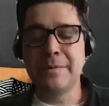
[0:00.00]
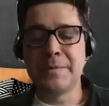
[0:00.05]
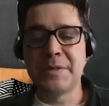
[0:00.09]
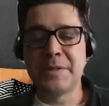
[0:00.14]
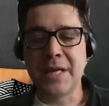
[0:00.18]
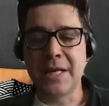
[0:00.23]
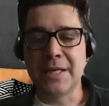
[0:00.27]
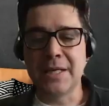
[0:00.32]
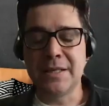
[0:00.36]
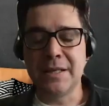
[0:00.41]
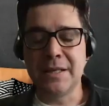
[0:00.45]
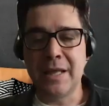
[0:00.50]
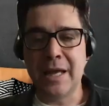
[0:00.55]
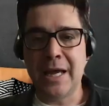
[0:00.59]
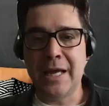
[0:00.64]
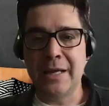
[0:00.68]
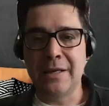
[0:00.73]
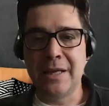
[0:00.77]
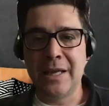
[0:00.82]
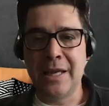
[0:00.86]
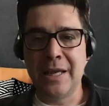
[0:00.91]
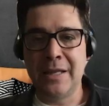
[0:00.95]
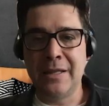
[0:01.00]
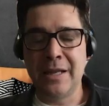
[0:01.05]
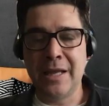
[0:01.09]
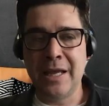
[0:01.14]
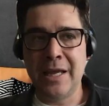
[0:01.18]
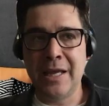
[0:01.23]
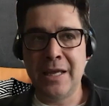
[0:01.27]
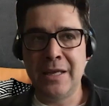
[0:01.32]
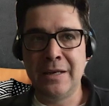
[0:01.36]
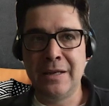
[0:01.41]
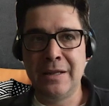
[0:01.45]
side to that.
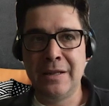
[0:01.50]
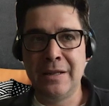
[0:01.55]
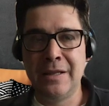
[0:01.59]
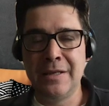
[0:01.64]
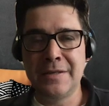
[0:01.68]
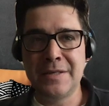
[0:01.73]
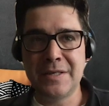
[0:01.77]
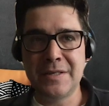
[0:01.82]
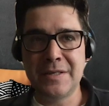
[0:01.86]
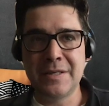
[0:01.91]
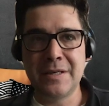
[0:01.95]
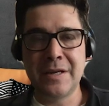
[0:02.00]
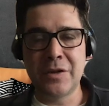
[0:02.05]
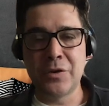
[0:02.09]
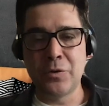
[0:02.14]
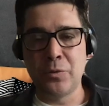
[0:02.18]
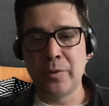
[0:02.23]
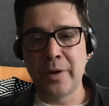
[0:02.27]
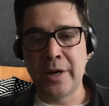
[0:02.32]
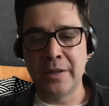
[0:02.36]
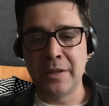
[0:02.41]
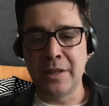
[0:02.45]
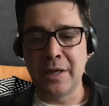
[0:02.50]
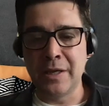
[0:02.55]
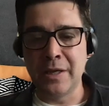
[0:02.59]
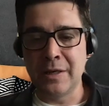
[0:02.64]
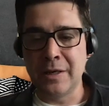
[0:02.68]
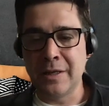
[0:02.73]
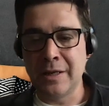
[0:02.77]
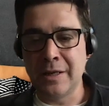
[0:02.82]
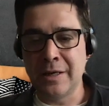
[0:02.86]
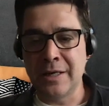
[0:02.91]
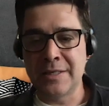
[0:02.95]
And this is another way that
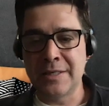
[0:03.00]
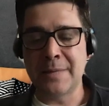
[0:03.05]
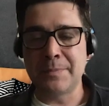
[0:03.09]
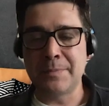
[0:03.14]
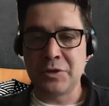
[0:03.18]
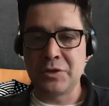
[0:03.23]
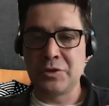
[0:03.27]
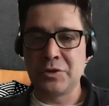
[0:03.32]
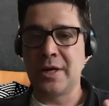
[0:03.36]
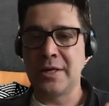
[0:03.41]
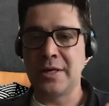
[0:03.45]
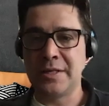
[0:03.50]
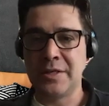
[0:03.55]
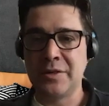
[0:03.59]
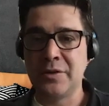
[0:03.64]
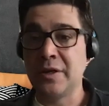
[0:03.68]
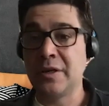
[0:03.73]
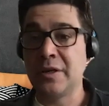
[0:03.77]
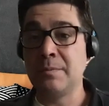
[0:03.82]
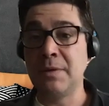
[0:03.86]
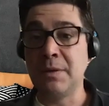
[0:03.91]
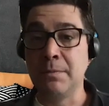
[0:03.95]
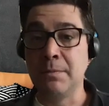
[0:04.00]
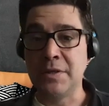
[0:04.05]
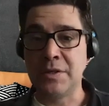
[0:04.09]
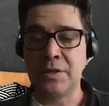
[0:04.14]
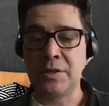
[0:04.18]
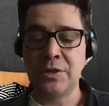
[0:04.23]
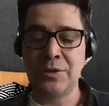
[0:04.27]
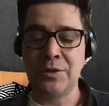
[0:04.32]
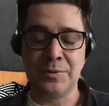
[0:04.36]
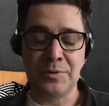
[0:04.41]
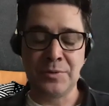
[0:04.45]
an acceptance criteria can be
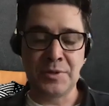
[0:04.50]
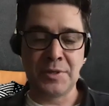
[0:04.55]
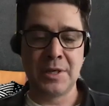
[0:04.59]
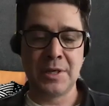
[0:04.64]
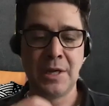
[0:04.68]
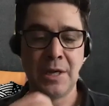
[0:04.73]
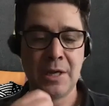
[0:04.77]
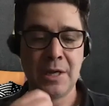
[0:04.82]
misused.